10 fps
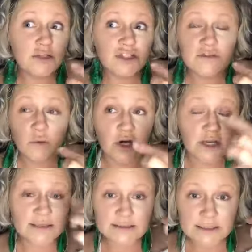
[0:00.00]
just wear
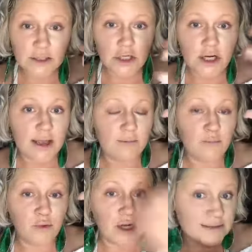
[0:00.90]
concealer and
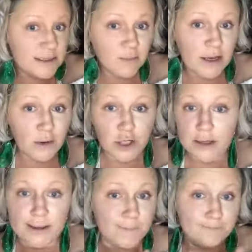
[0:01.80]
bronzing powder
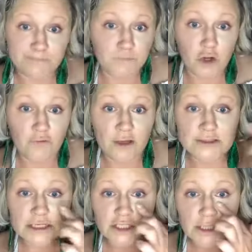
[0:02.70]
and no
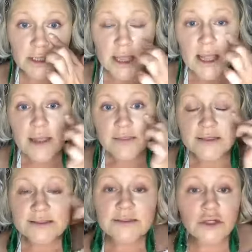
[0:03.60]
foundation.
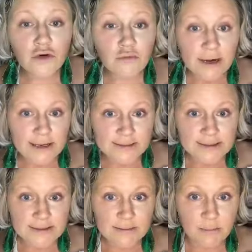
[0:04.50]
This is a great
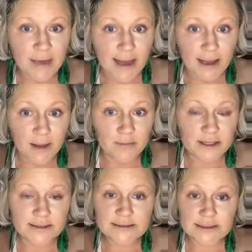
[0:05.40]
backup
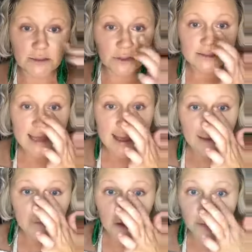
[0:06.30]
concealer to
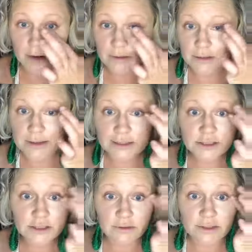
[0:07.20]
have. It'll probably last
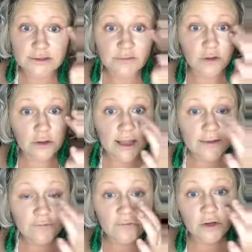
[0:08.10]
you the rest of your
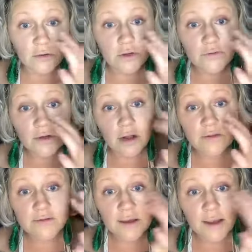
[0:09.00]
life if you don't use it all
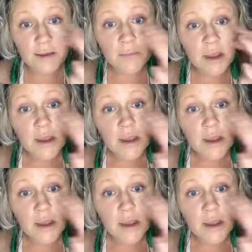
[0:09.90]
the time,